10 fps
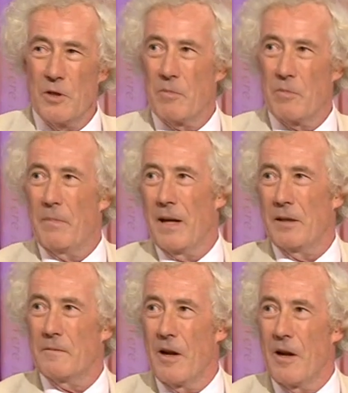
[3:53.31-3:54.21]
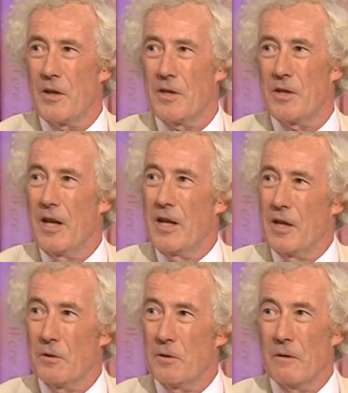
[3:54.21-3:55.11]
which propelled France
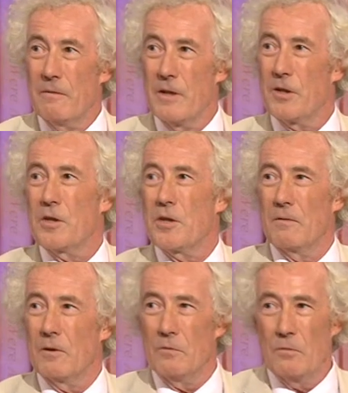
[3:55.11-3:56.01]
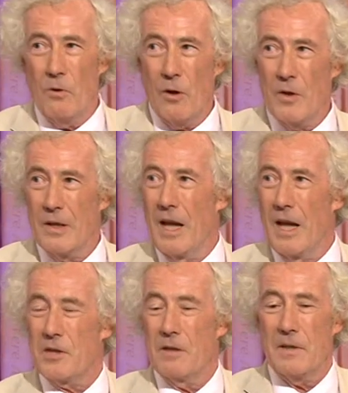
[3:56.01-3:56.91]
into a vicious civil war that
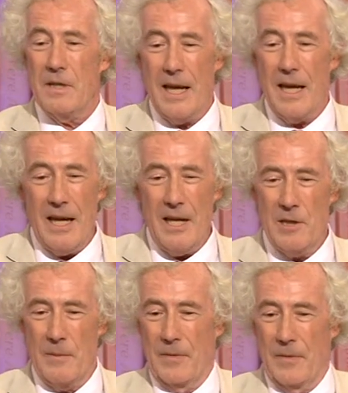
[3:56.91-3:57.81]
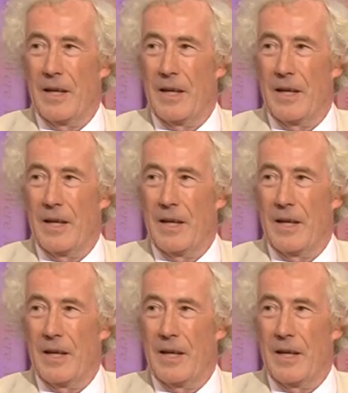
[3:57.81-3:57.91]
lasted for decades.